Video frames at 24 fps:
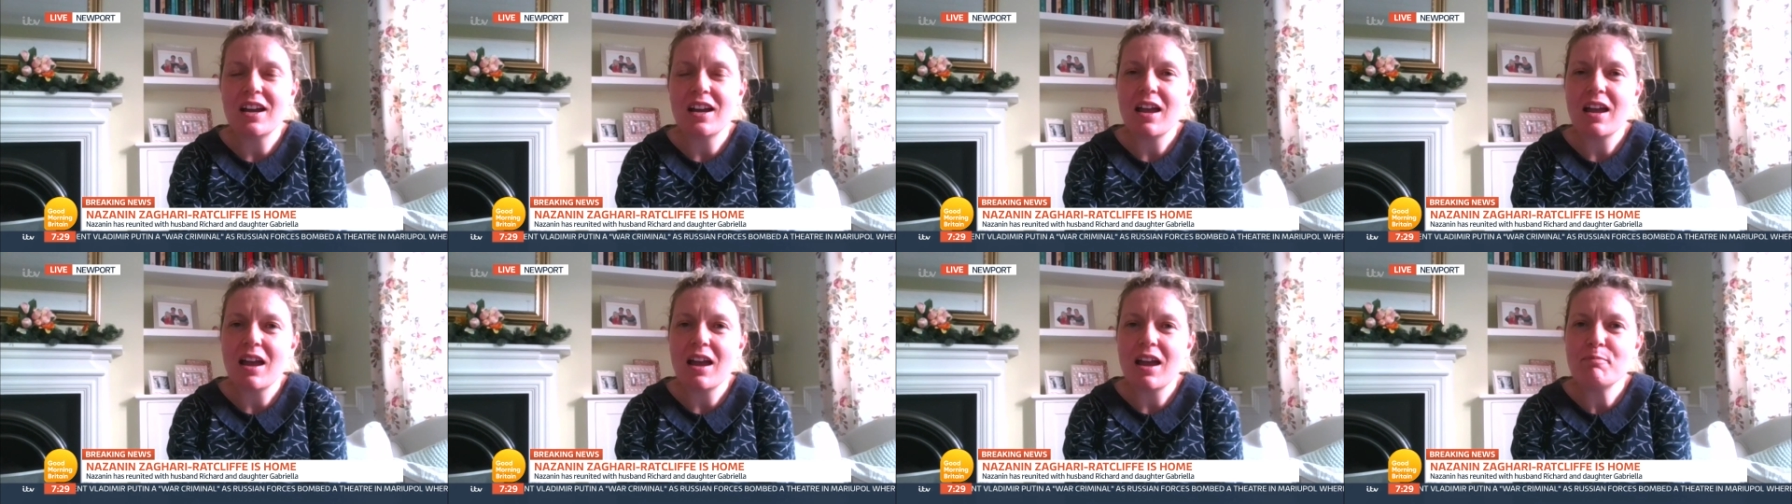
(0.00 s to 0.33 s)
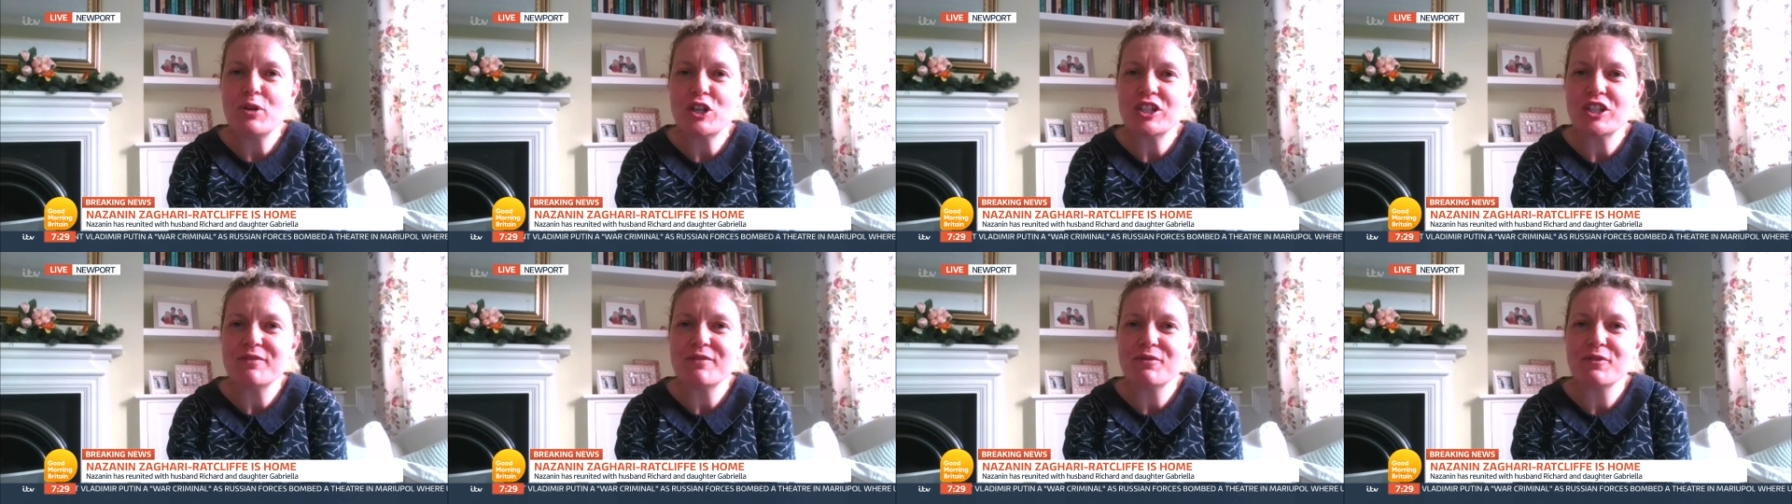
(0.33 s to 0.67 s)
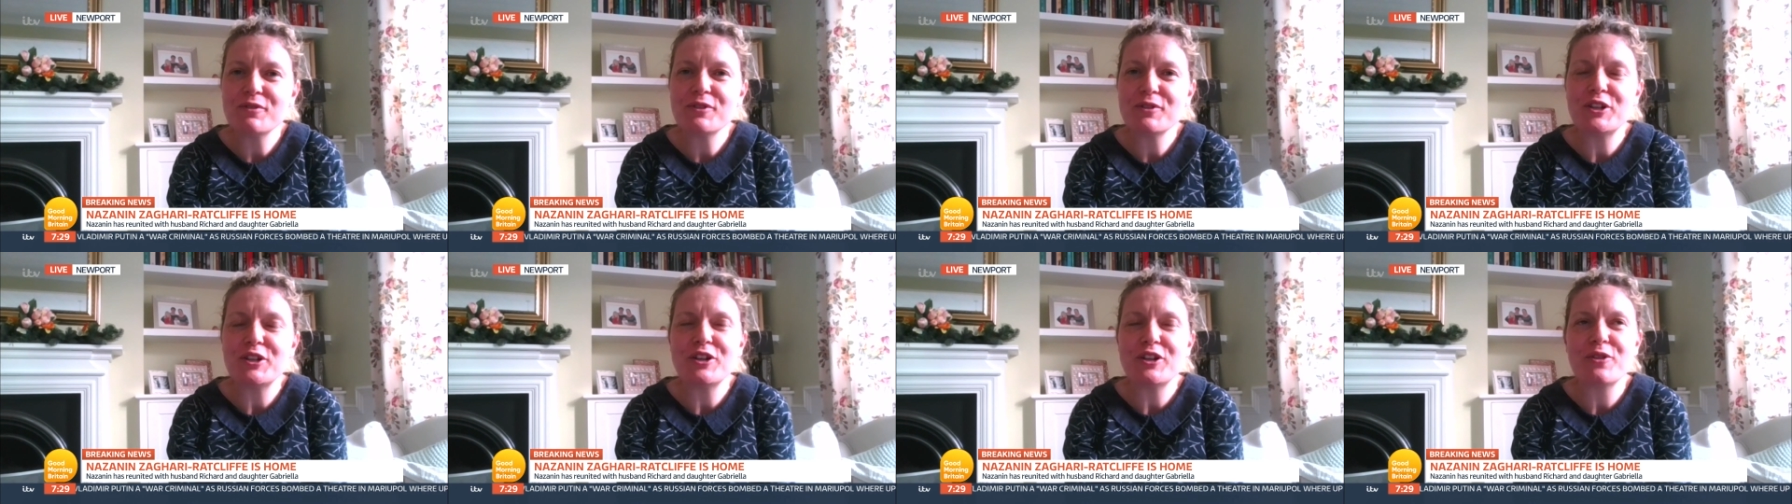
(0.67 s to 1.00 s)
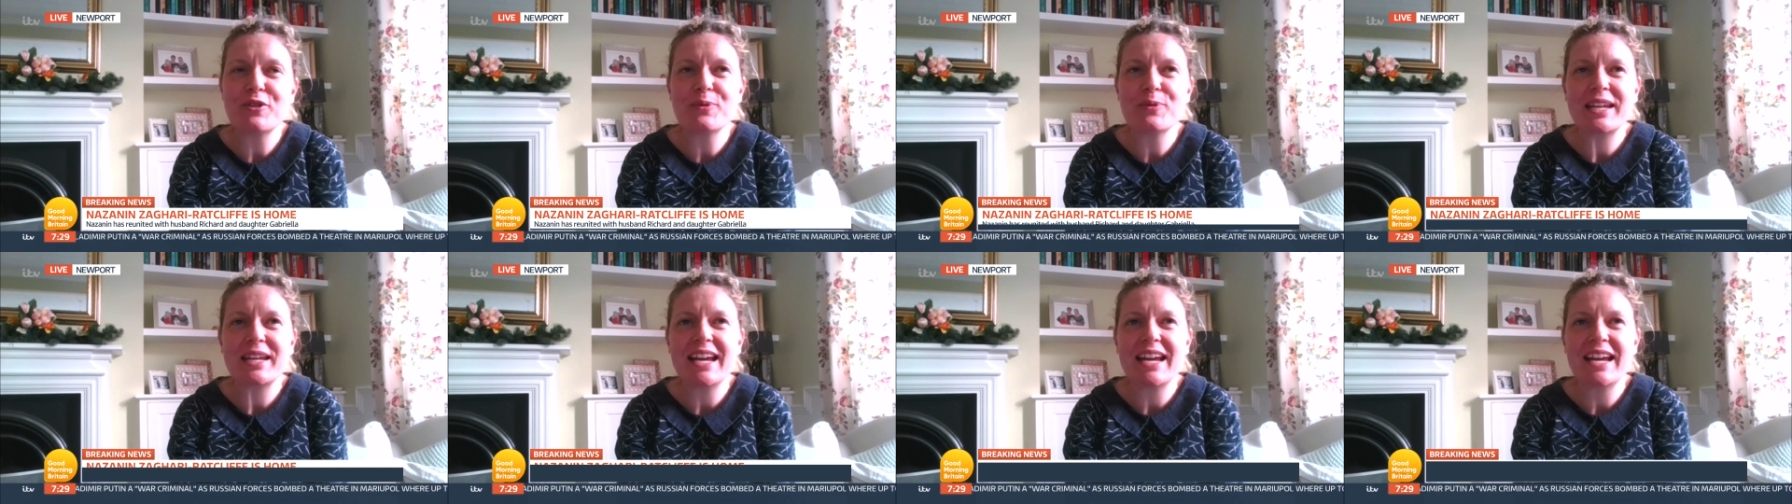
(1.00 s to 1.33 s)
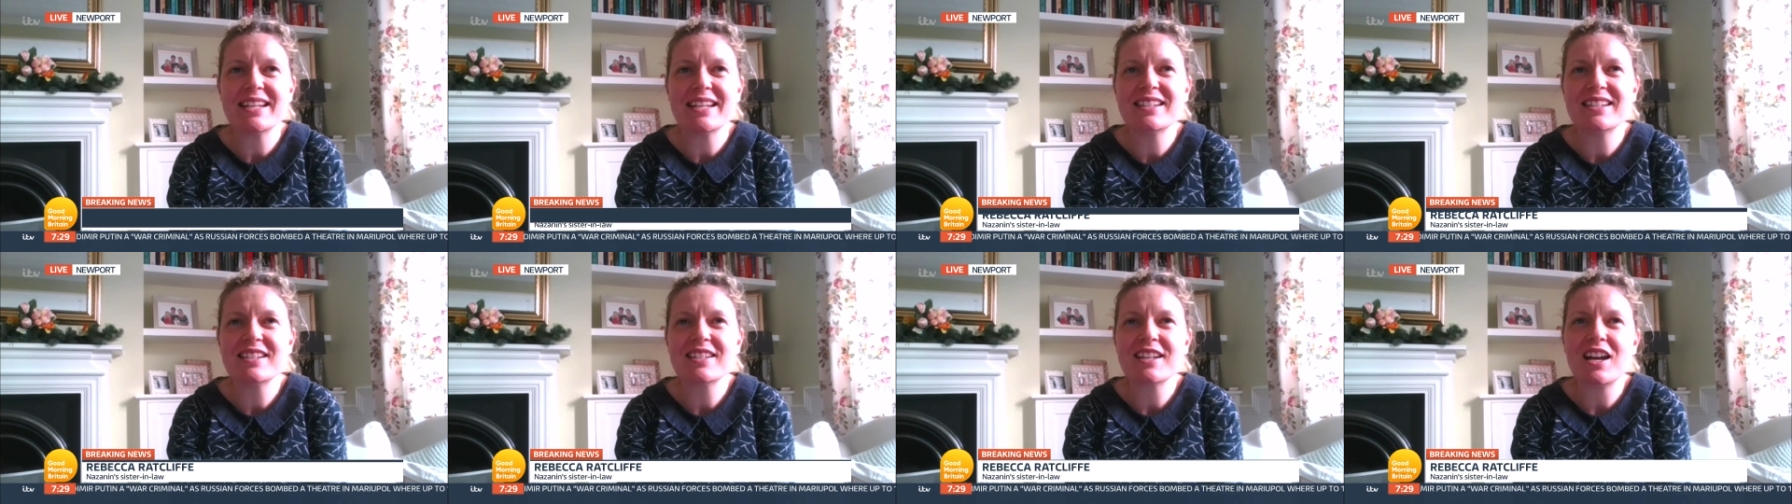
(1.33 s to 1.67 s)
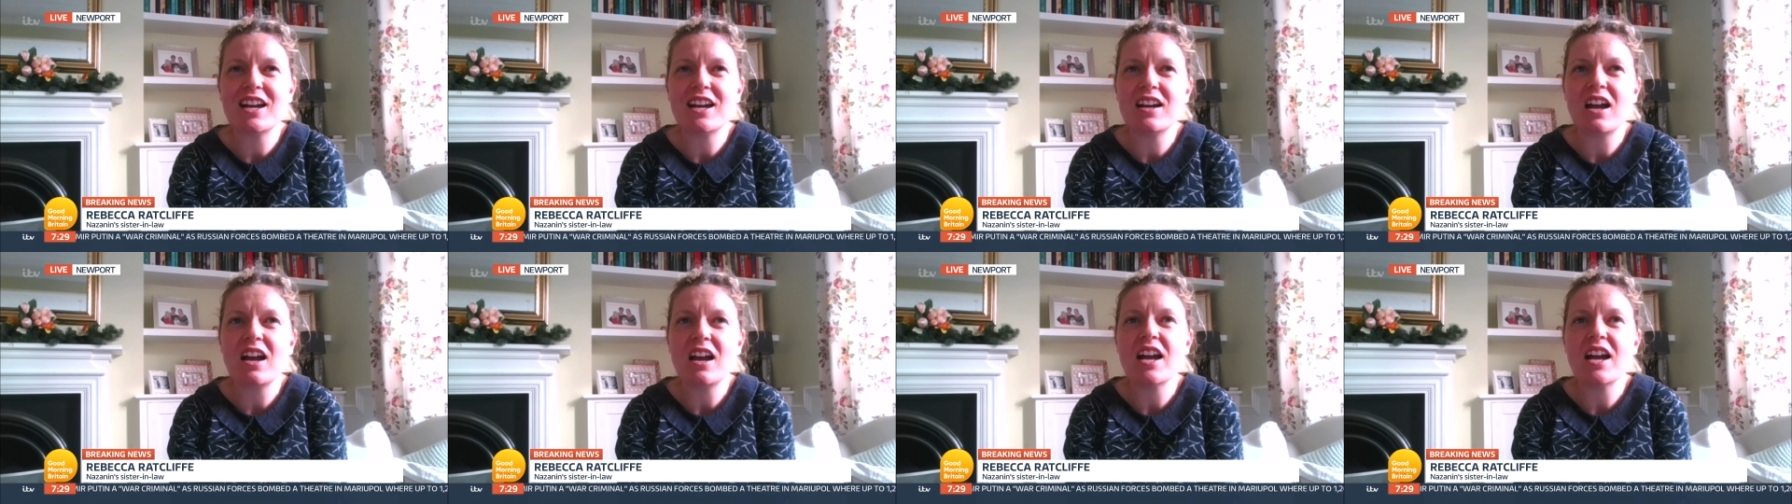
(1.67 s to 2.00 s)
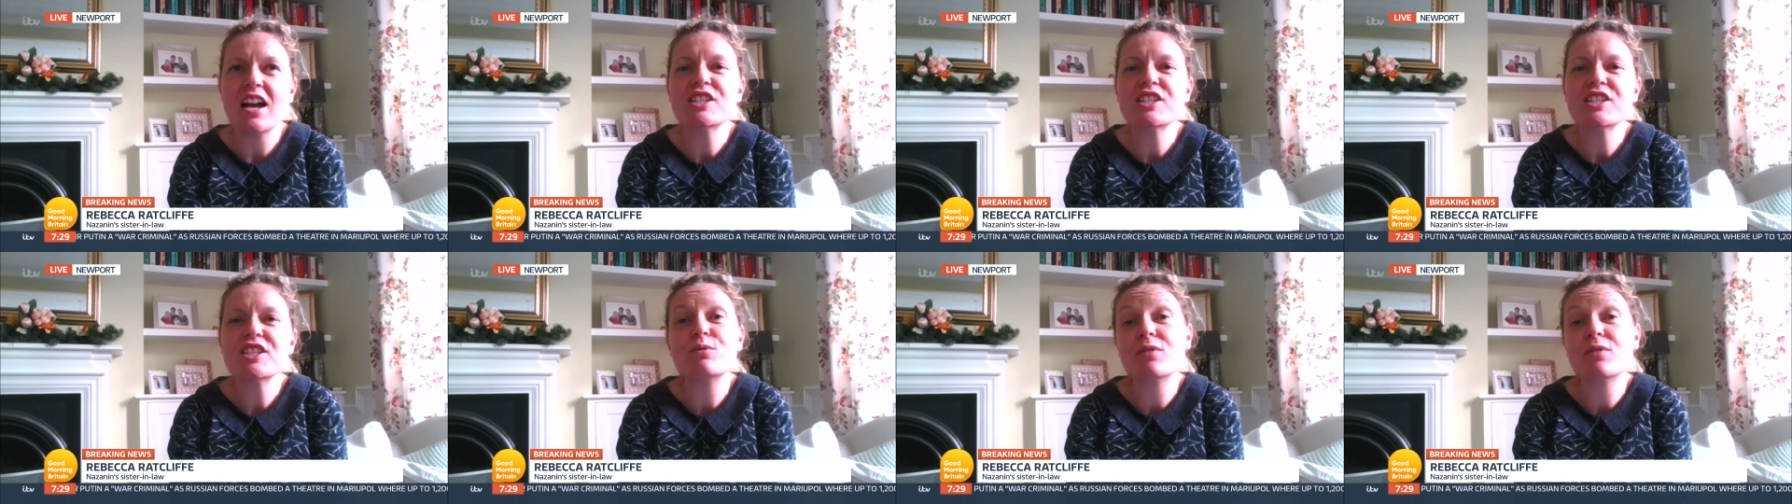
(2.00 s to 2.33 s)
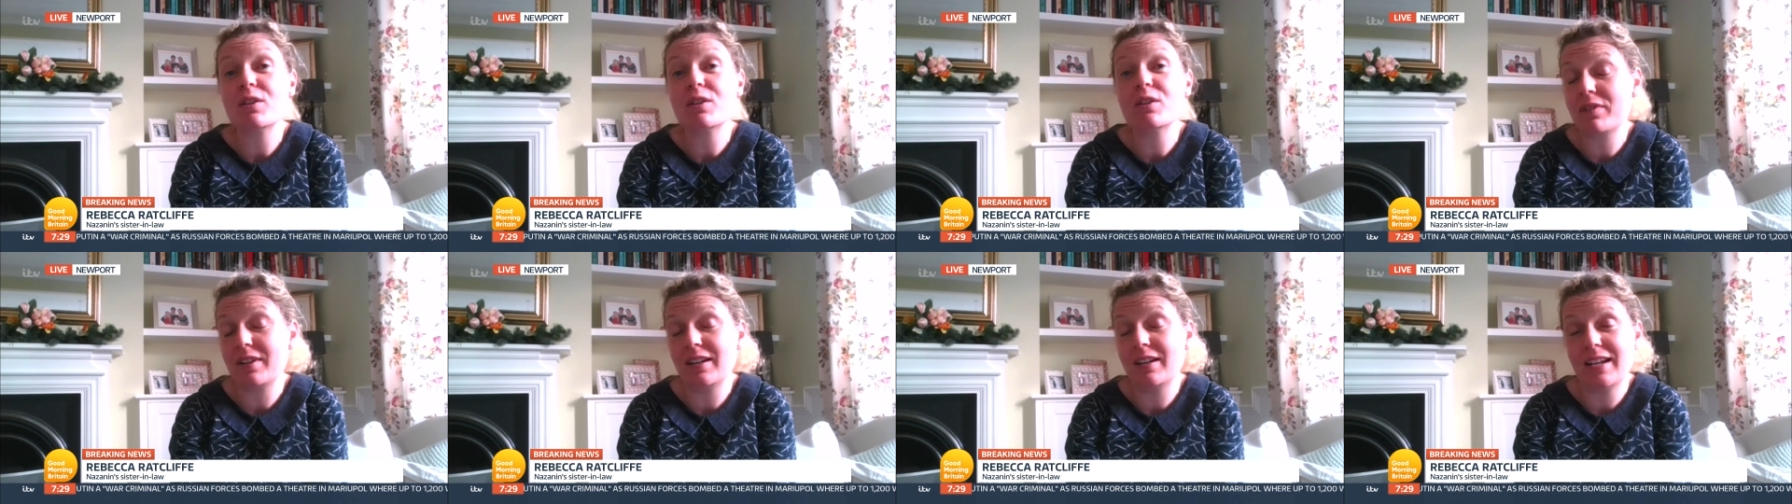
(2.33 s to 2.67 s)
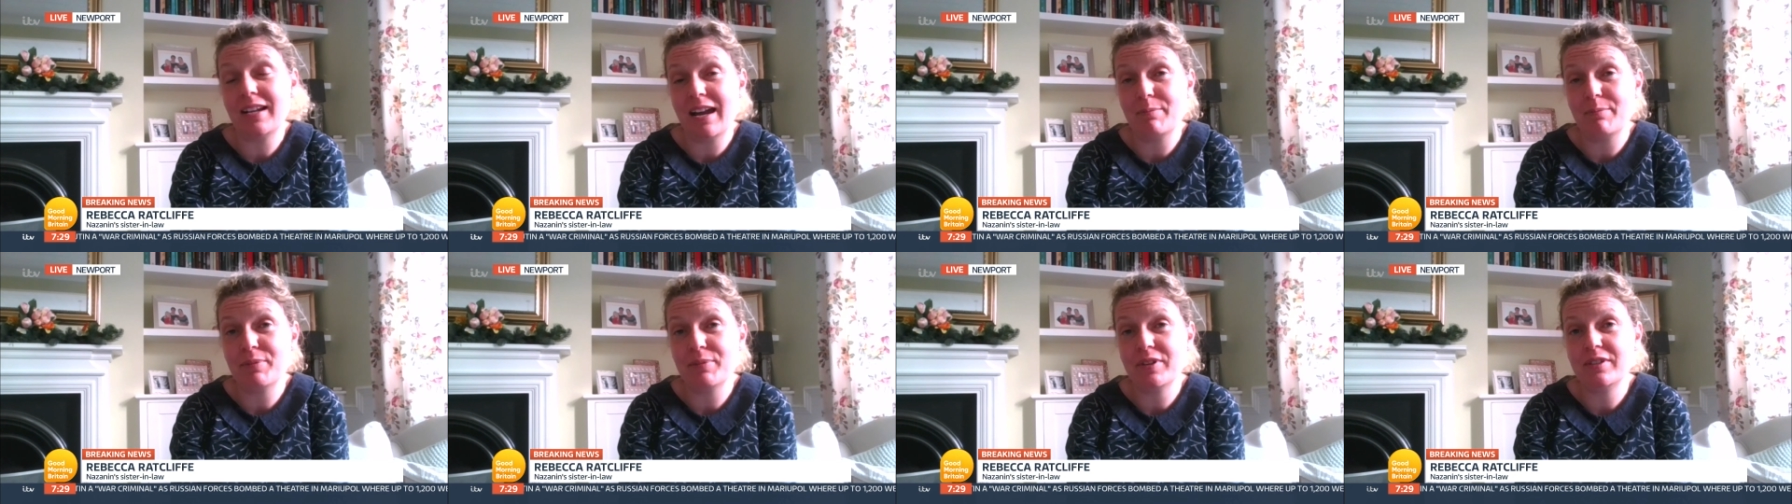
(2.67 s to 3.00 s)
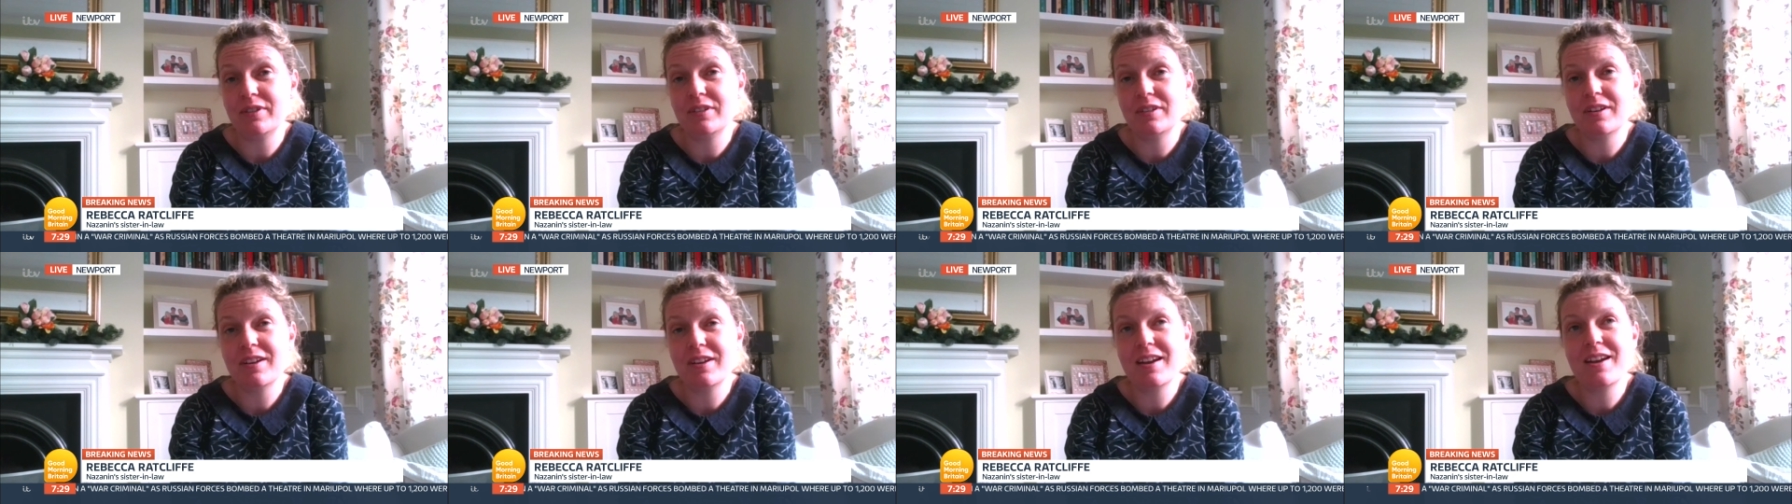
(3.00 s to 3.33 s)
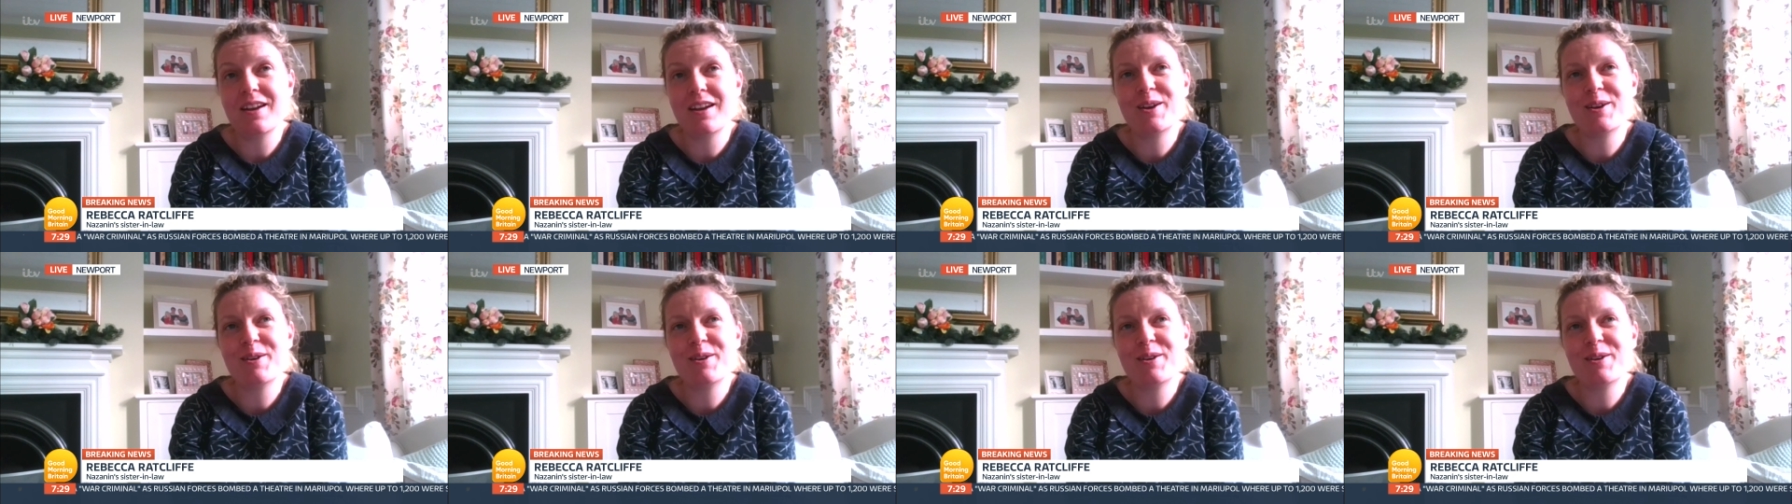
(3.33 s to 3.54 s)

I'm pushing for a reunion at the weekend. I don't know whether it'll happen.